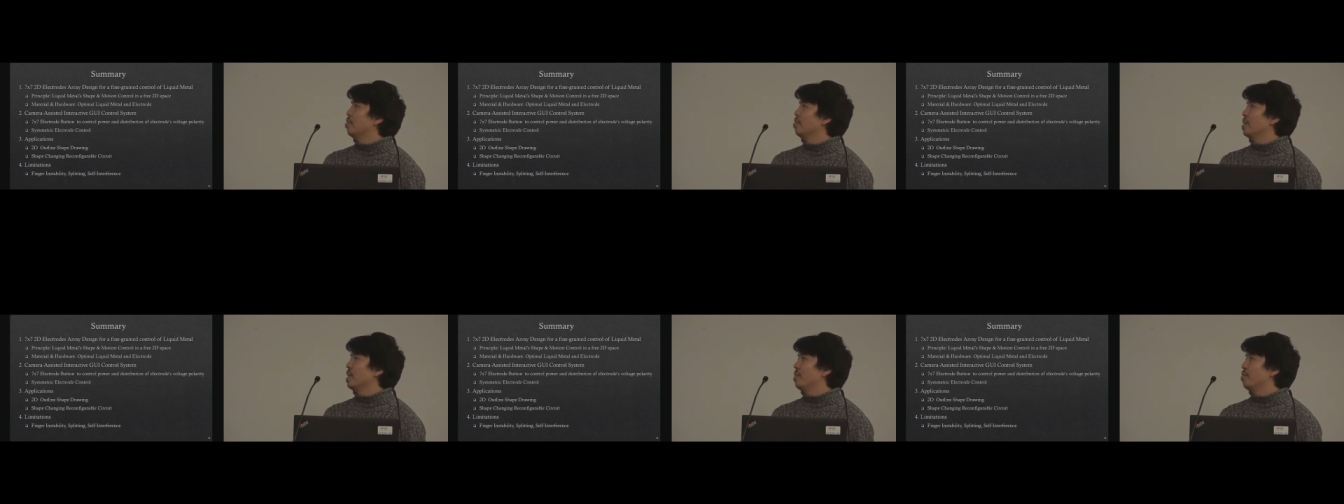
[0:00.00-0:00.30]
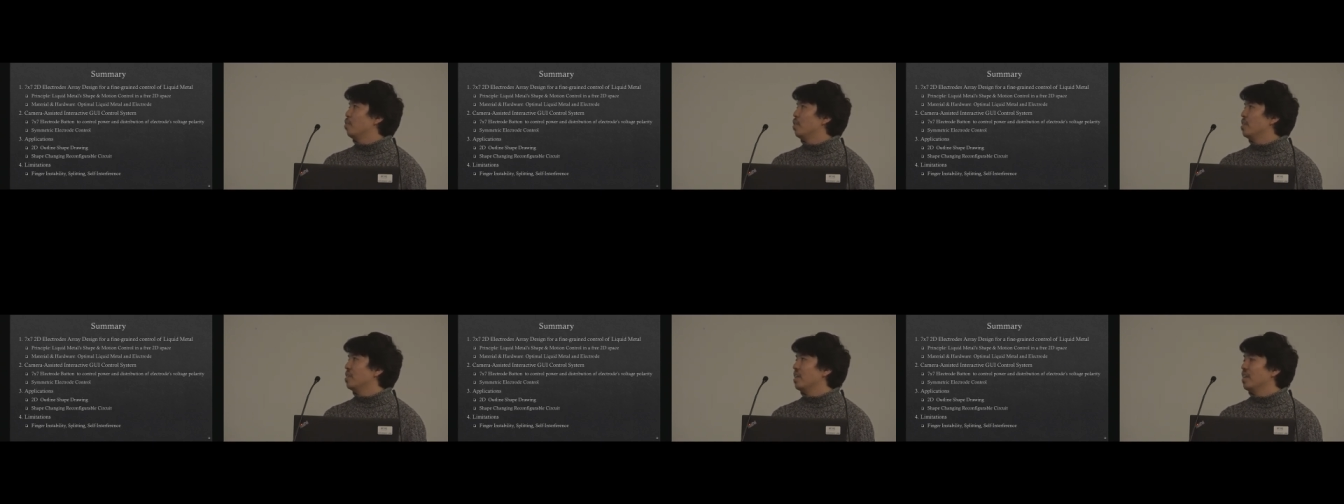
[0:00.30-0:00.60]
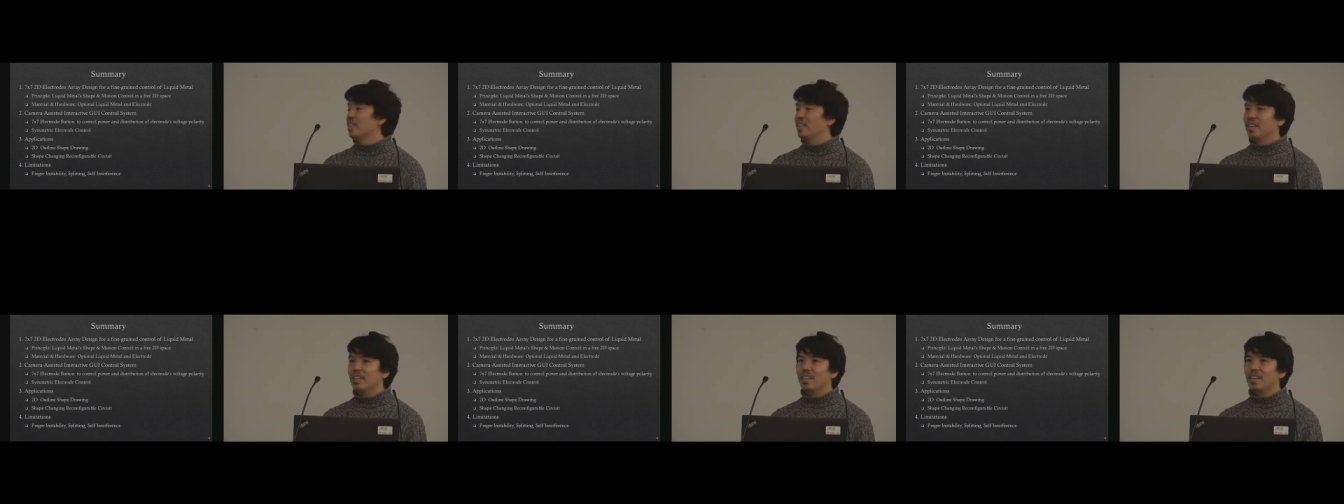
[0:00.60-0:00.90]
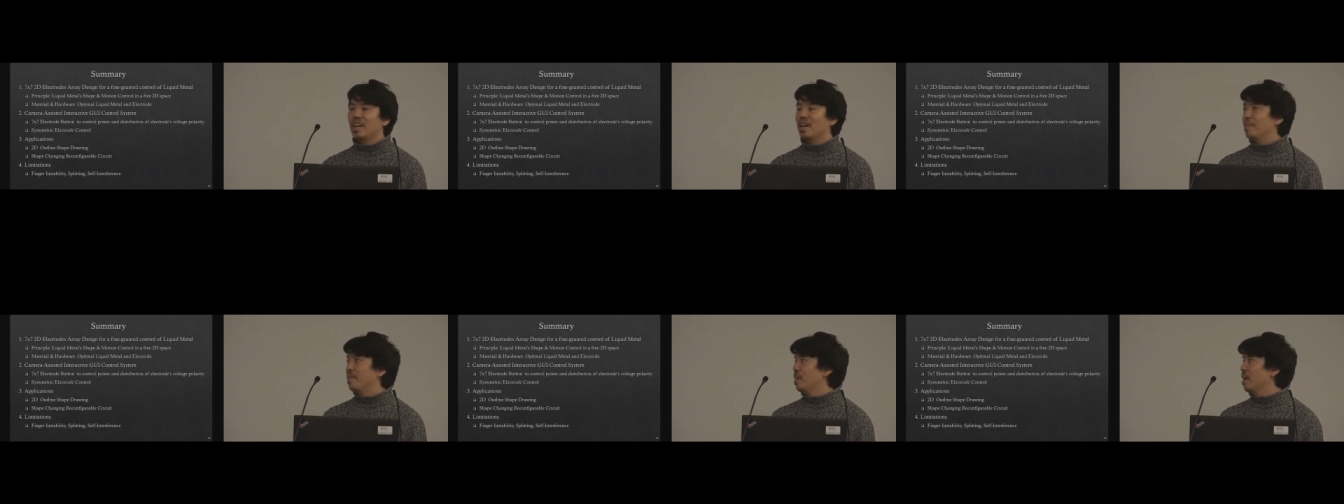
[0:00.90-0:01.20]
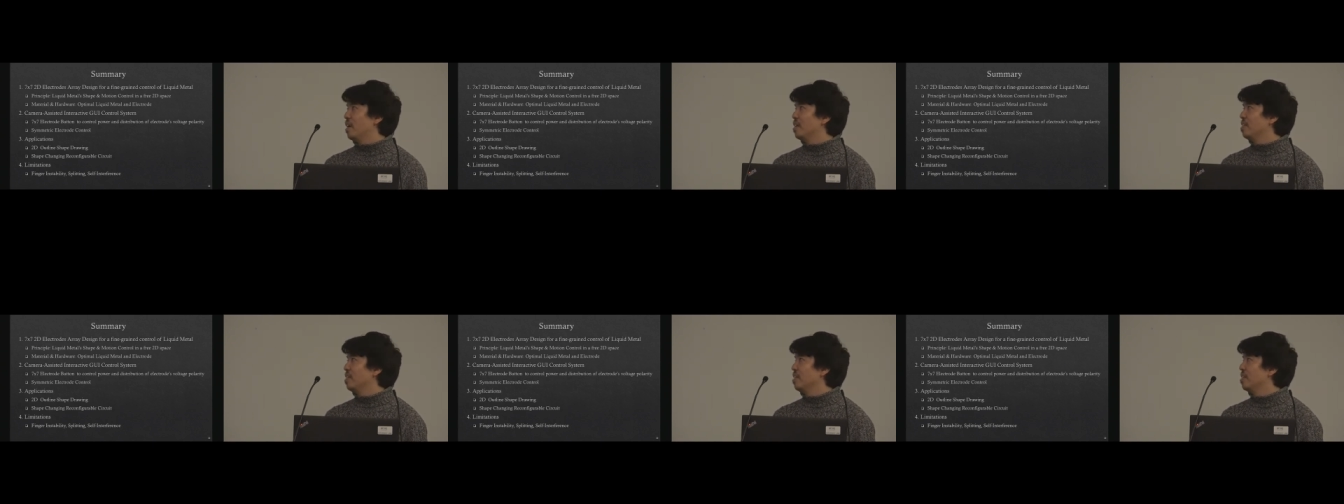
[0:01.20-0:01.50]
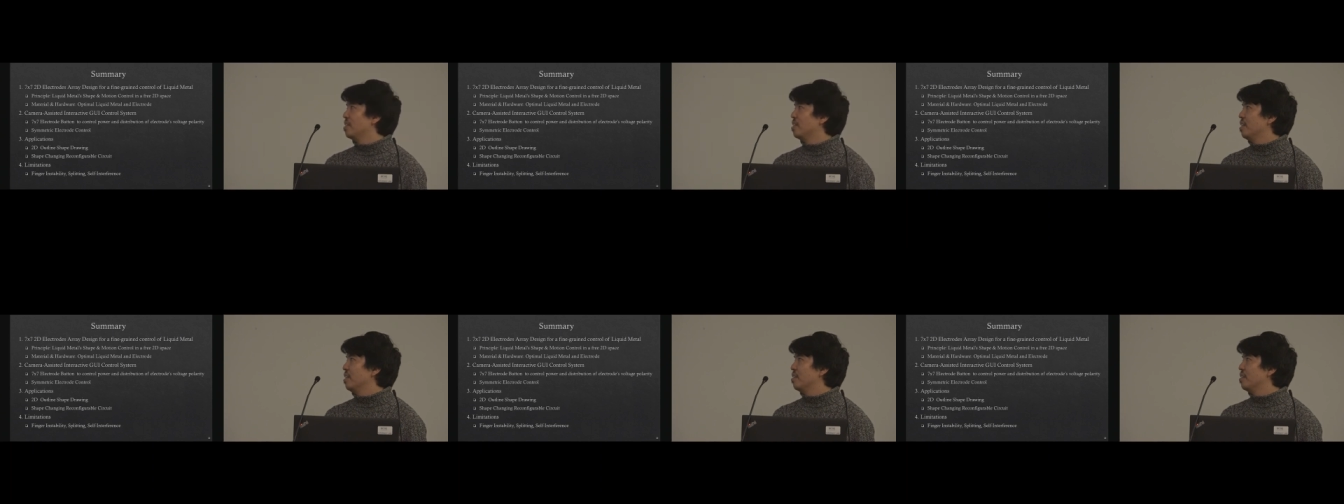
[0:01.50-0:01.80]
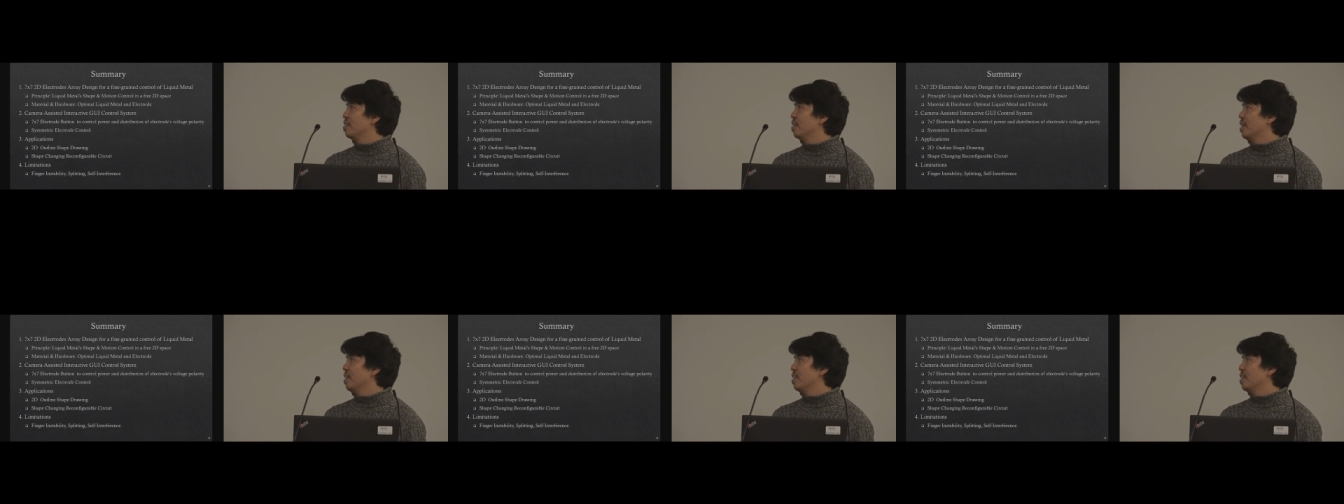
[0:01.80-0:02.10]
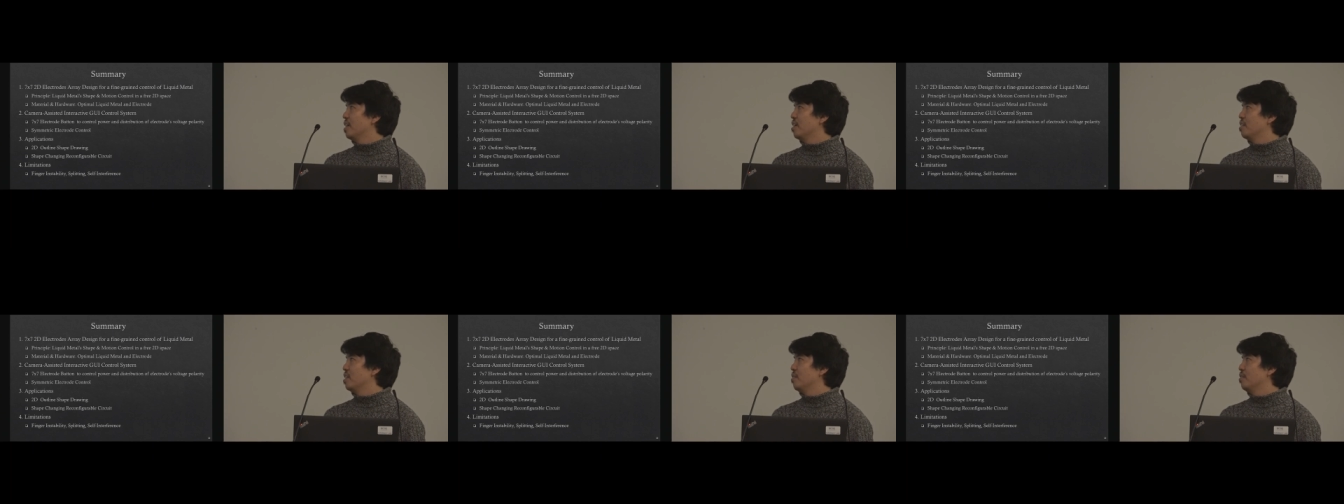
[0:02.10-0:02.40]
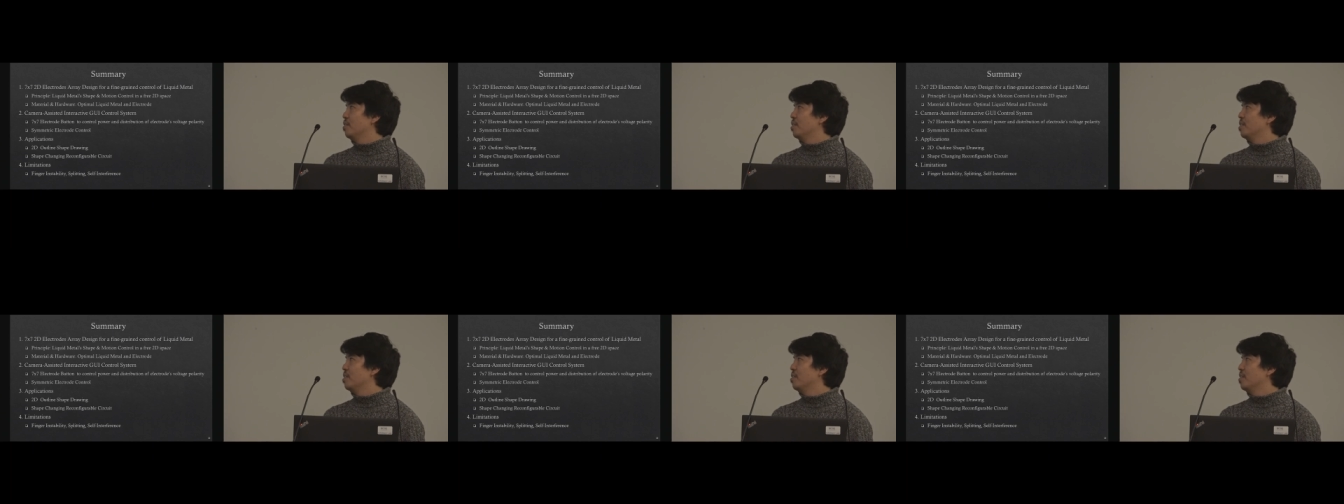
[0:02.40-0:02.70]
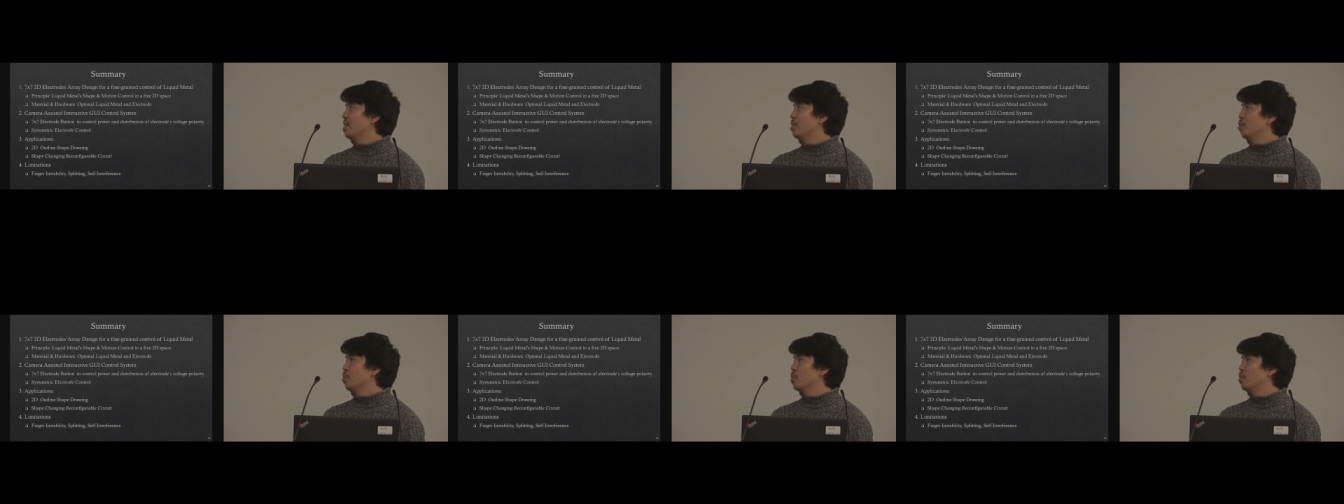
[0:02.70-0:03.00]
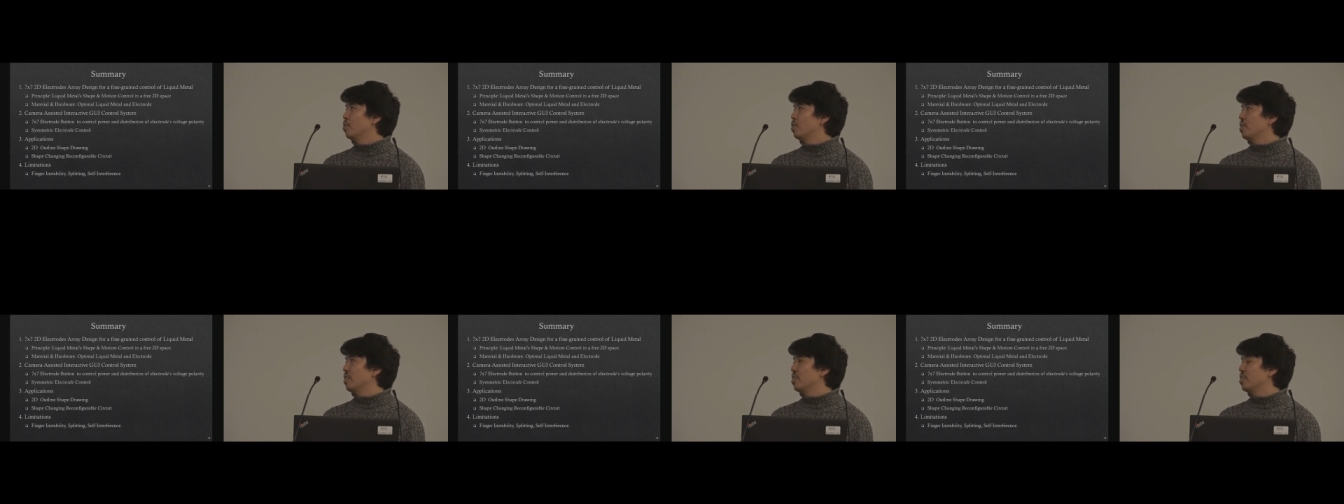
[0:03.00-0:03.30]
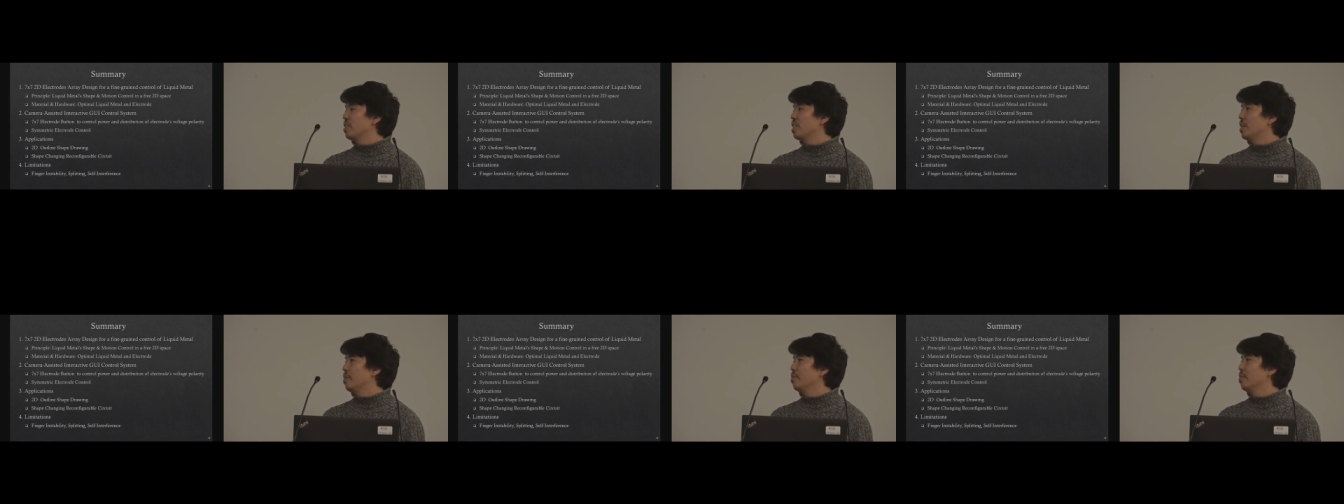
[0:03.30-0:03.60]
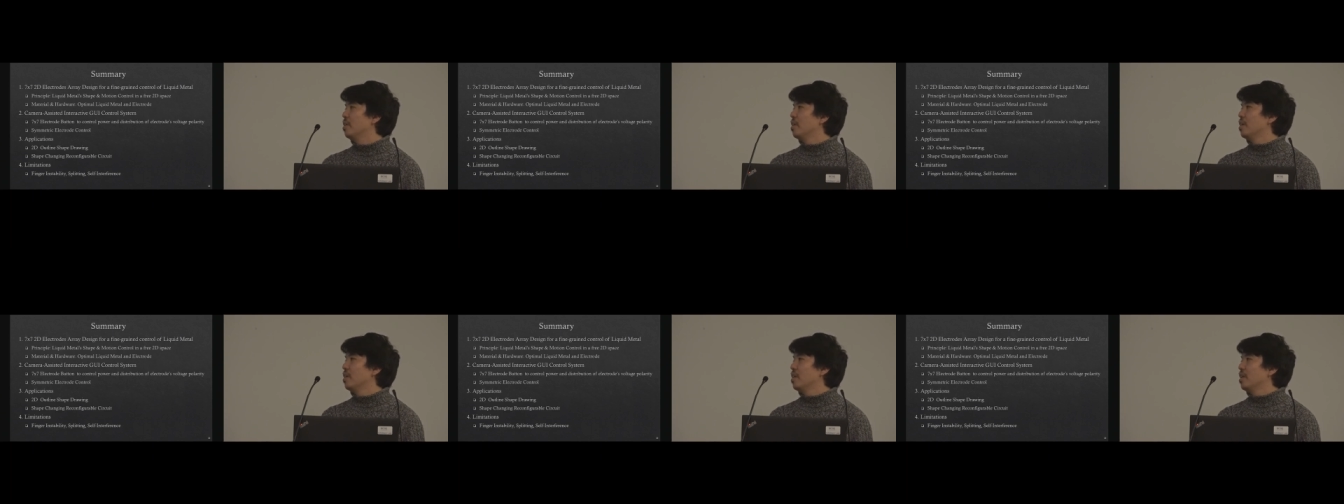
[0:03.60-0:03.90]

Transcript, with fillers: We presented camera-assisted interactive GUI control system.